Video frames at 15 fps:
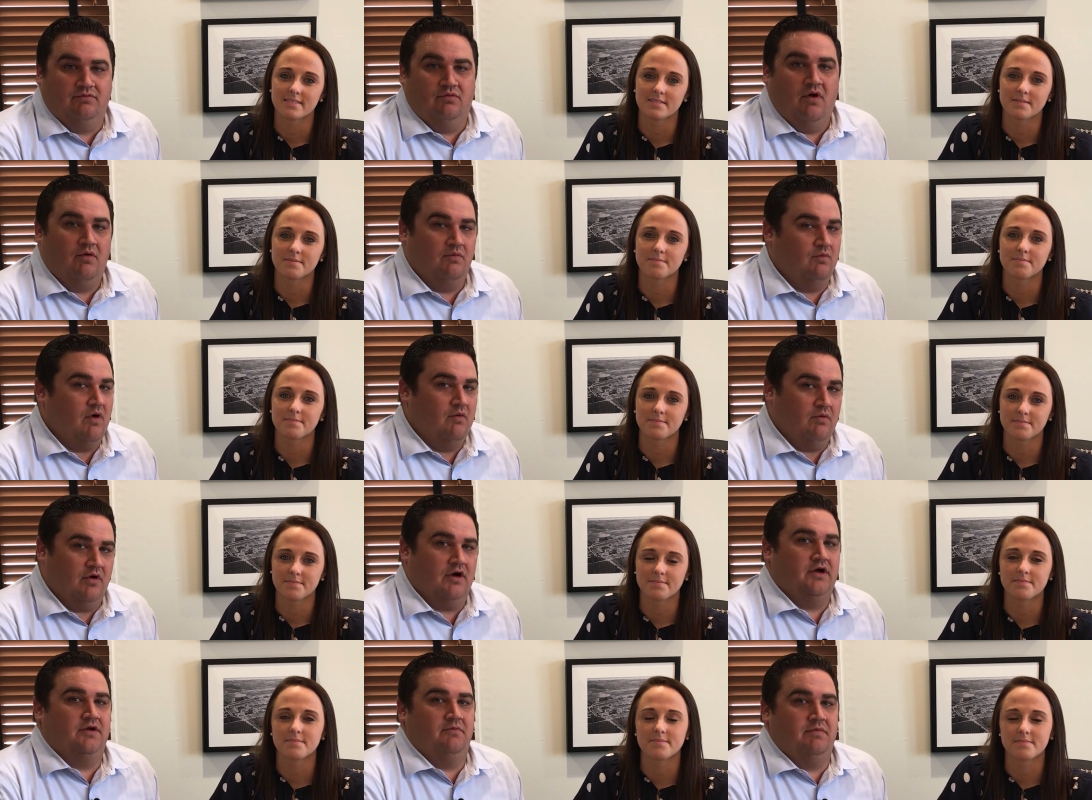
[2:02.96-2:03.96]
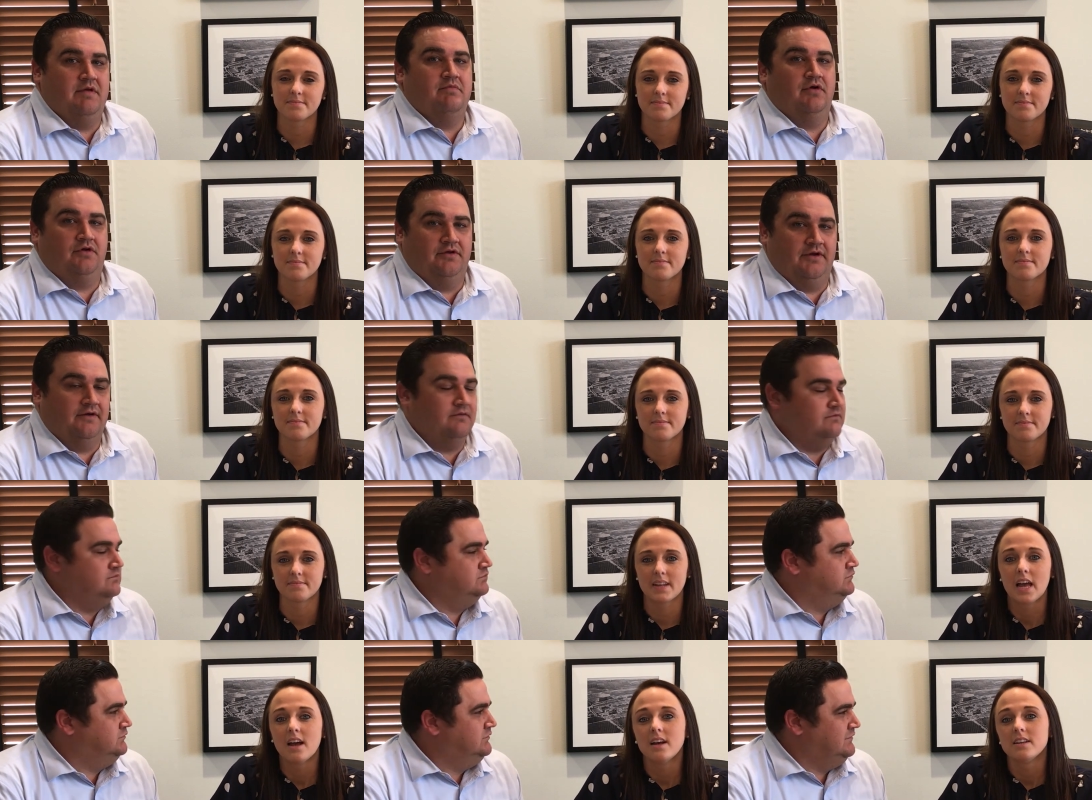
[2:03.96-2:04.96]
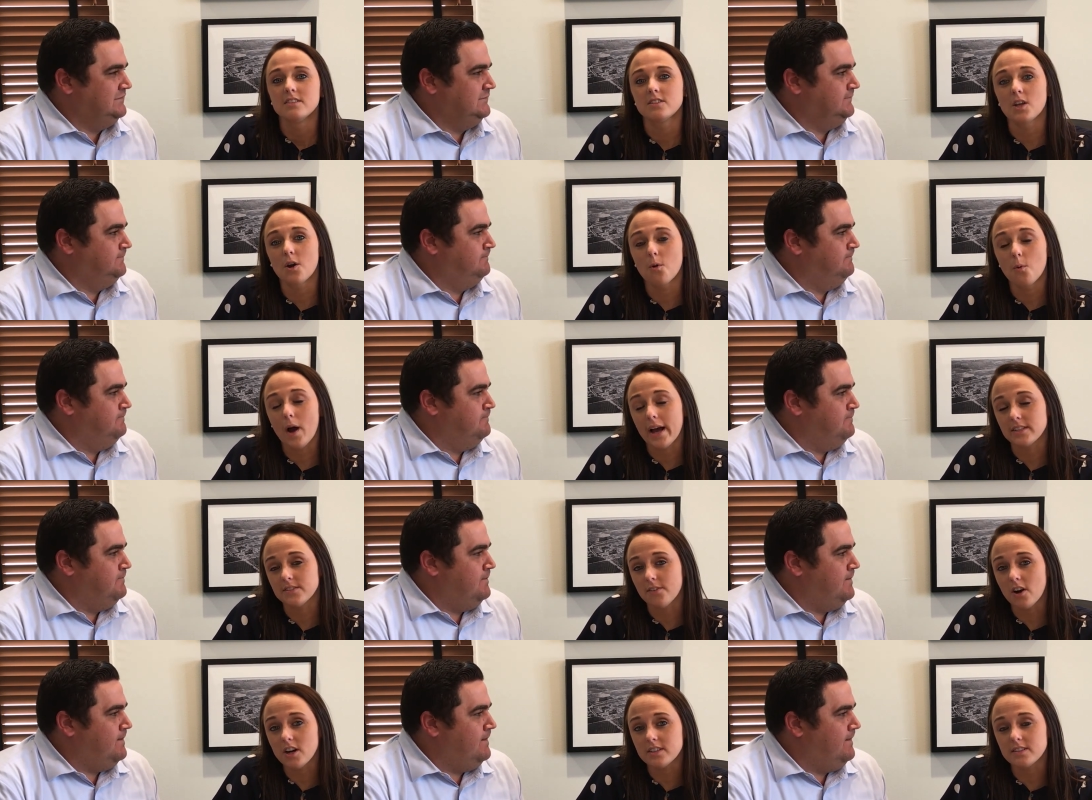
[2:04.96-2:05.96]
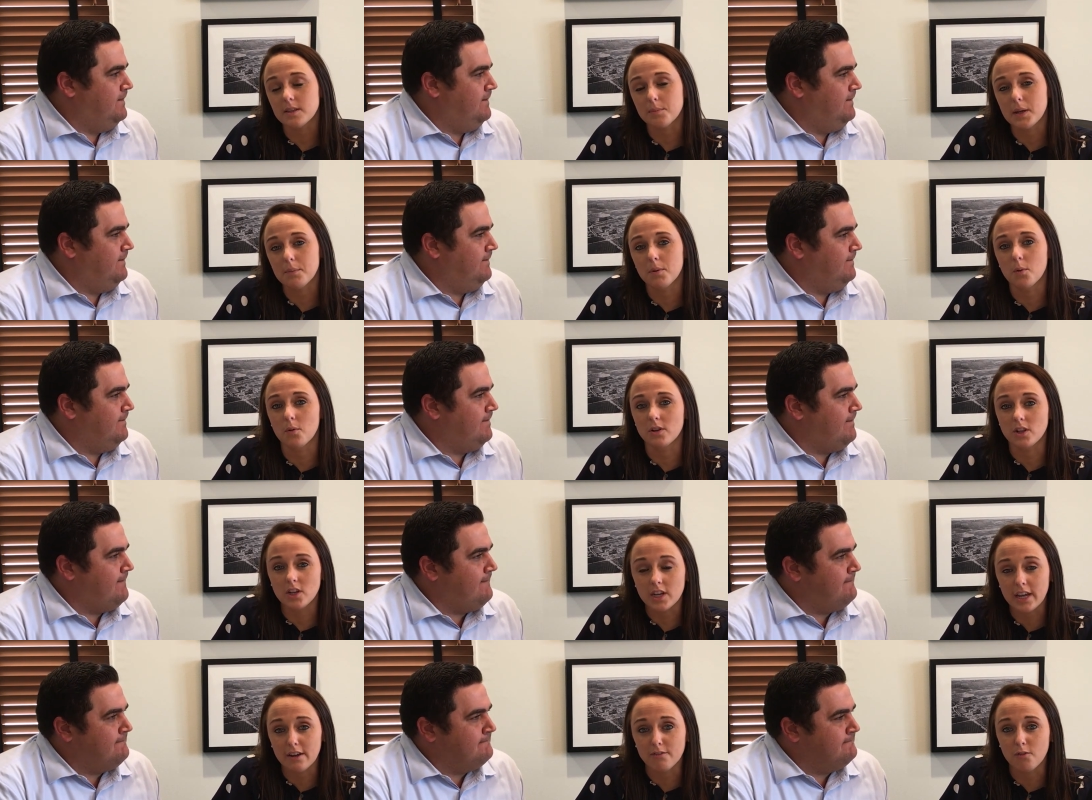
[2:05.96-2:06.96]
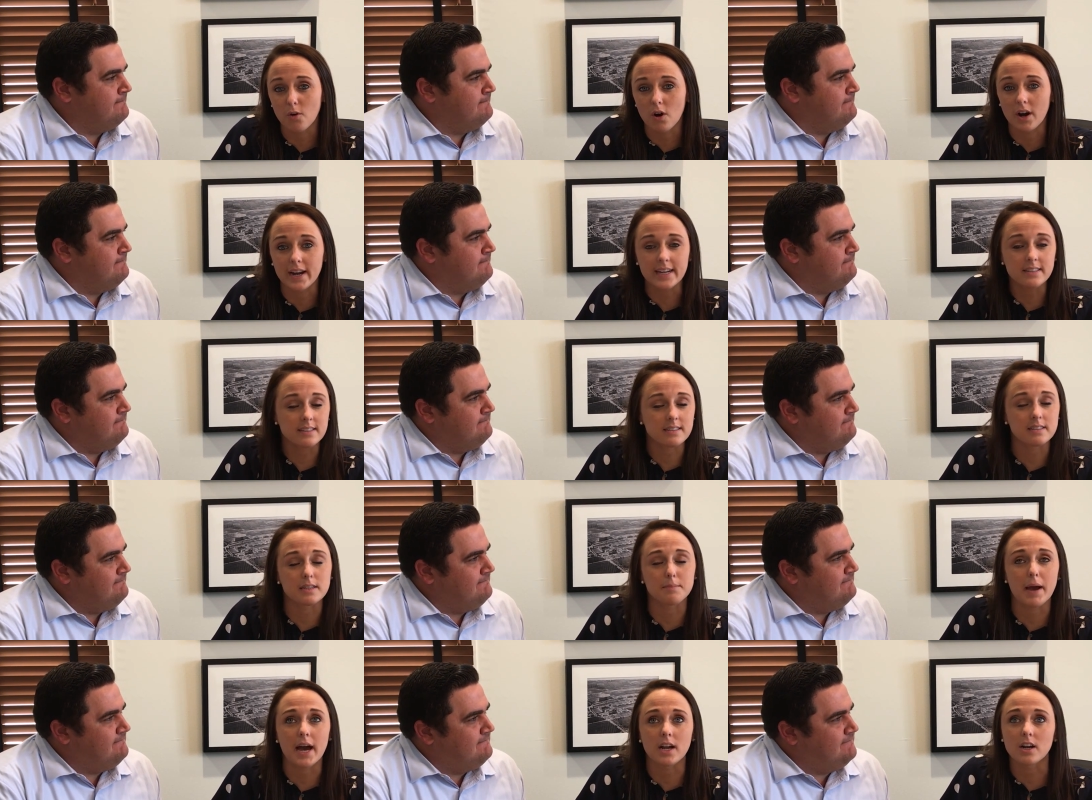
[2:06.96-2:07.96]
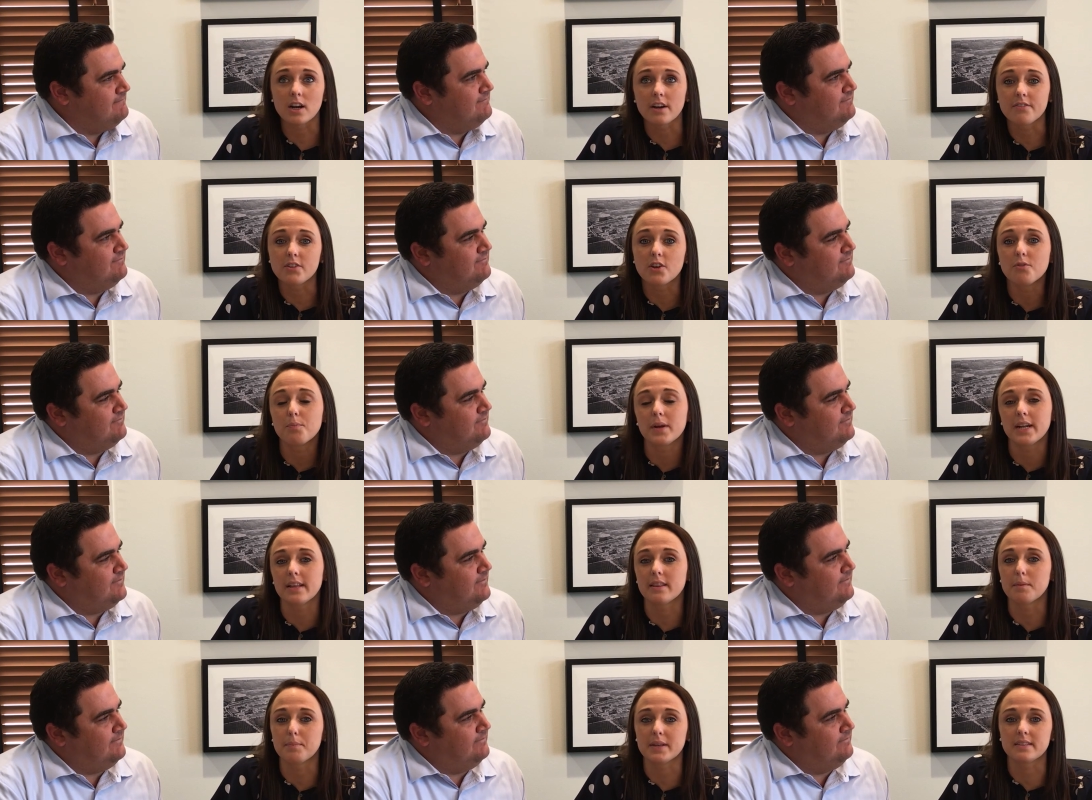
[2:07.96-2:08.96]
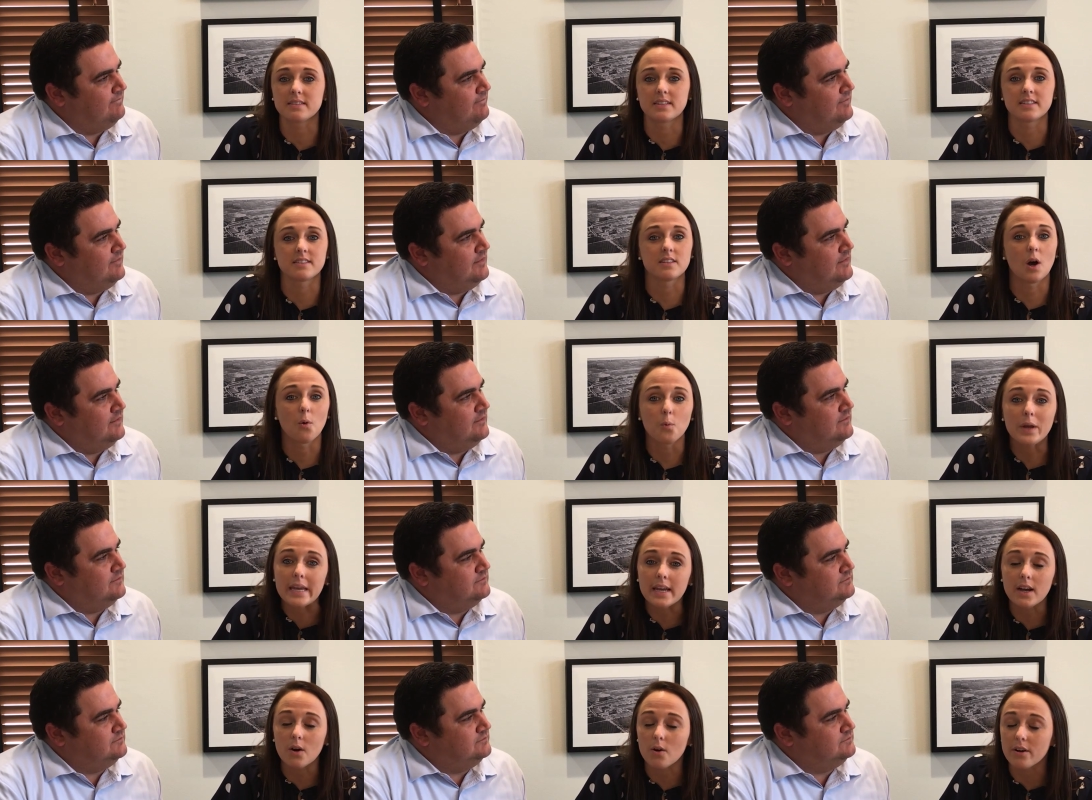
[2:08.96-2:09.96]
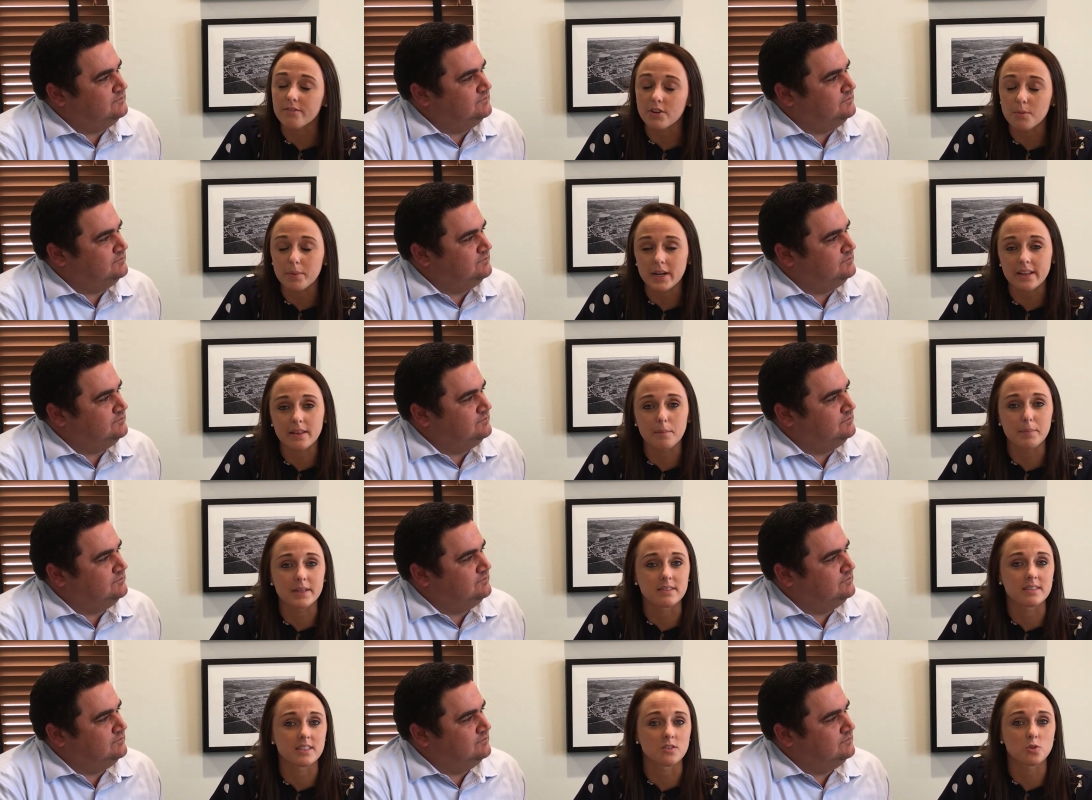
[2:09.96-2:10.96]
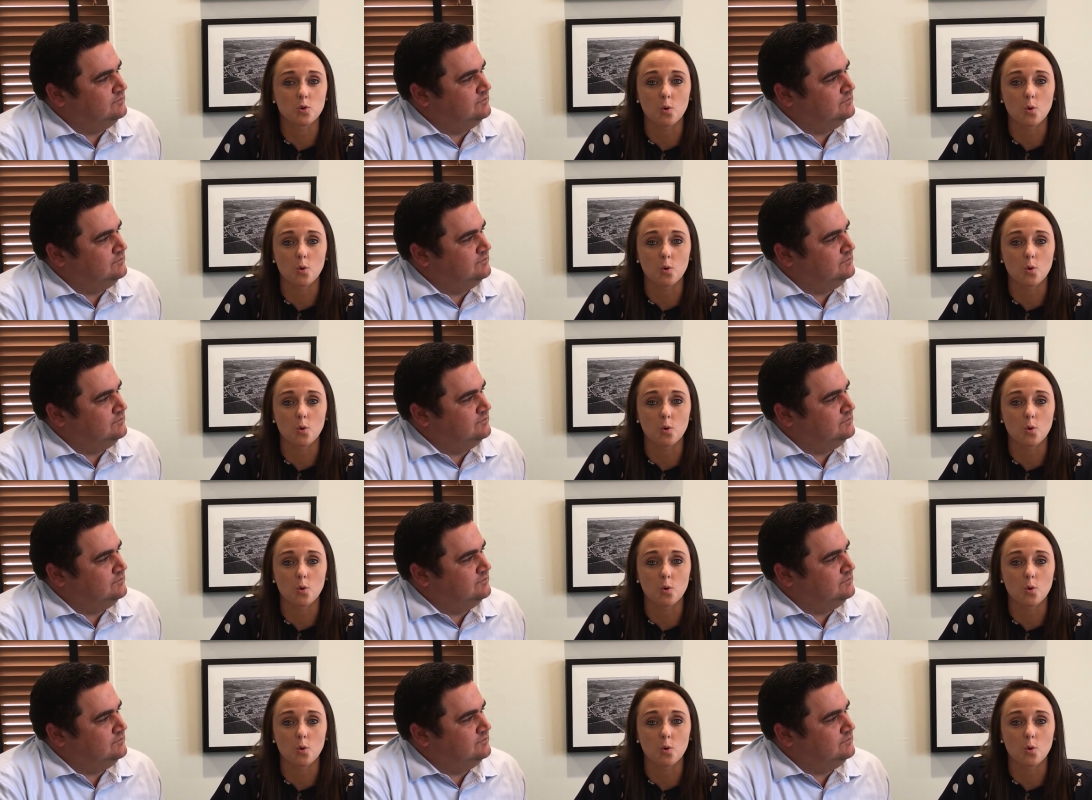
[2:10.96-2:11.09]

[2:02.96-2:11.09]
Speaker 1: of what, what we're going to be building.
Speaker 2: So as far as the people we're looking for, it doesn't matter if you've been in the business a week or if you've been in the business